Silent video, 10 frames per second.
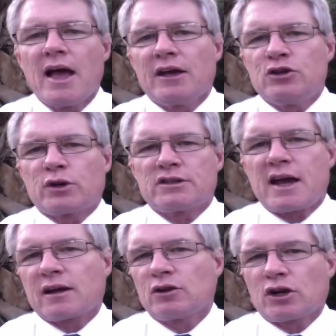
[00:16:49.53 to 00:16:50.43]
You can
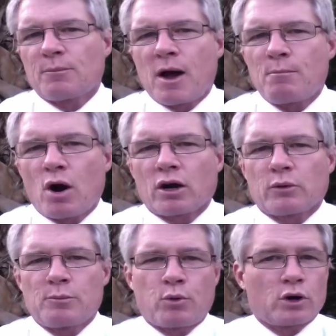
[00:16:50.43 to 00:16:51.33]
take a look at my market
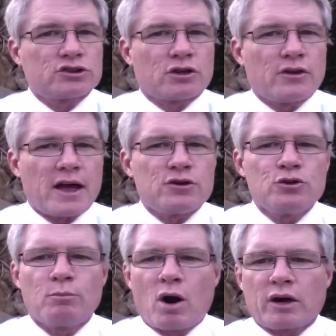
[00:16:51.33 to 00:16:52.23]
reports under that
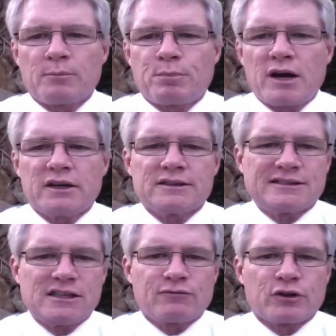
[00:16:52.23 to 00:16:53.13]
new market button and
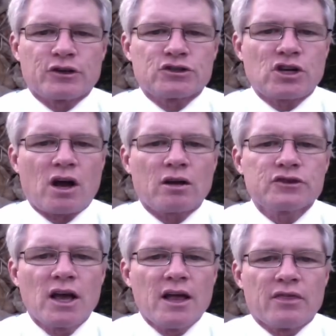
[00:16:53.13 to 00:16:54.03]
see for yourselves.